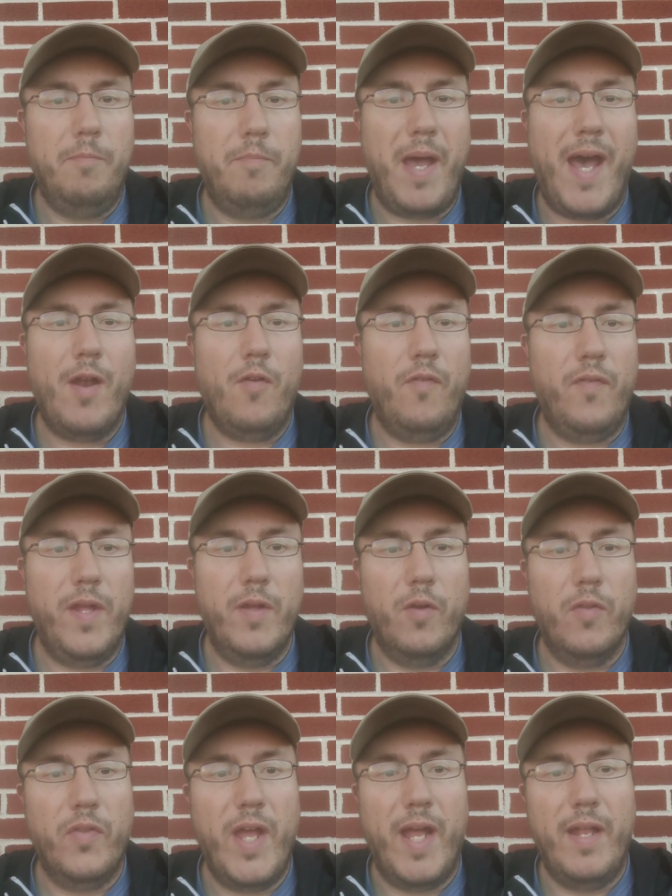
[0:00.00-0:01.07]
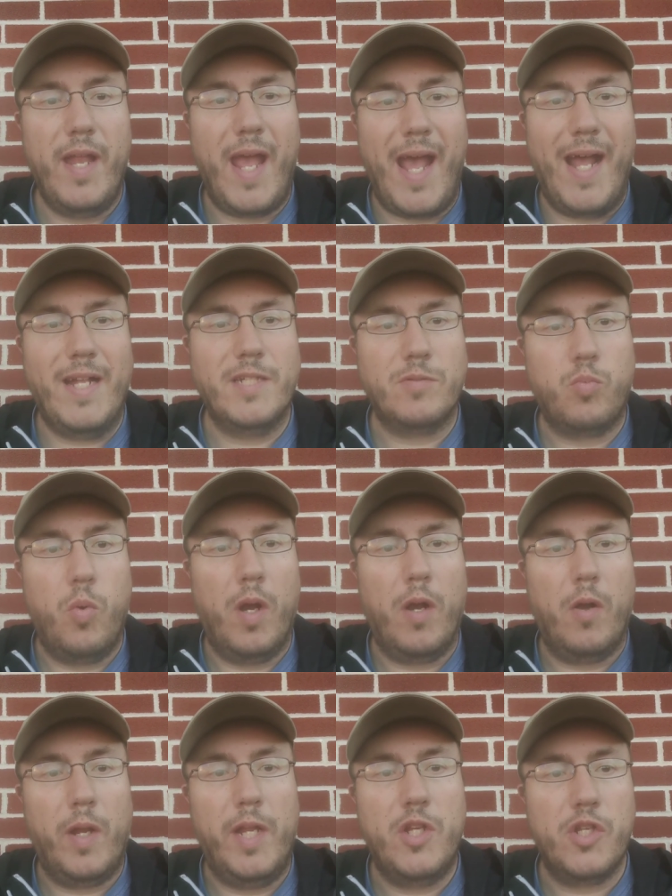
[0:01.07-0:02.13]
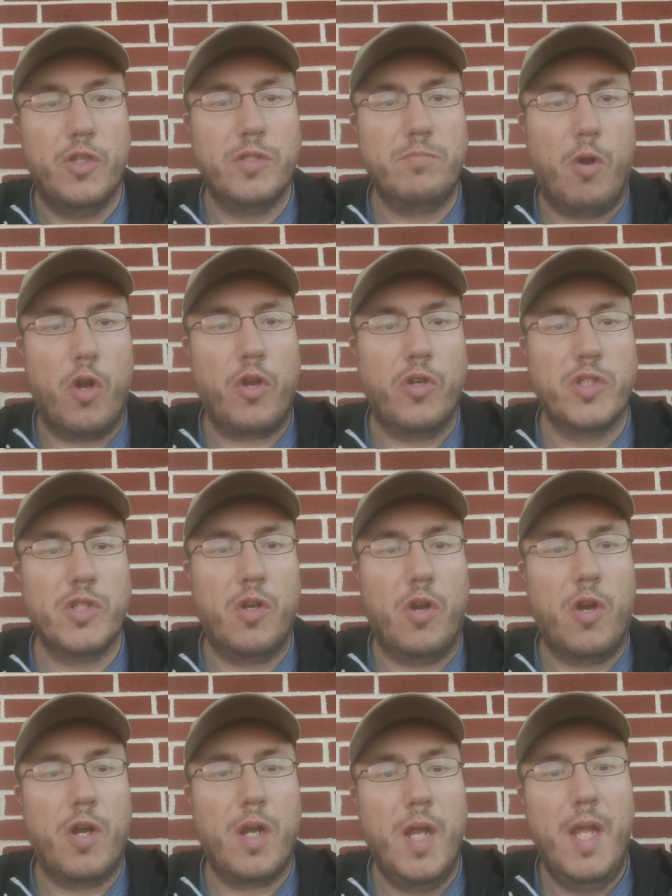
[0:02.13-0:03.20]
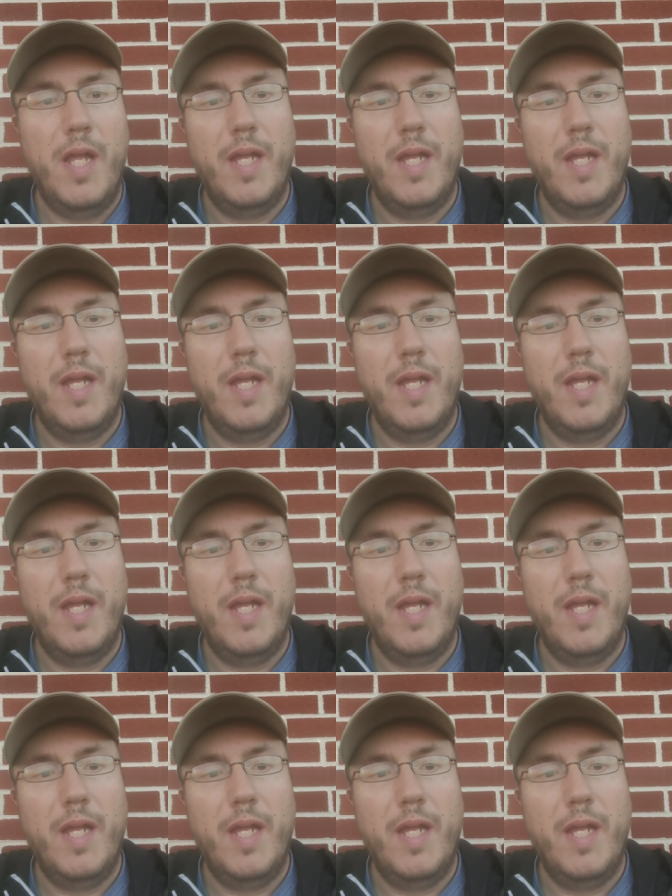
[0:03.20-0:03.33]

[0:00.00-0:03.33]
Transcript: Battlefield that has where each of those markers are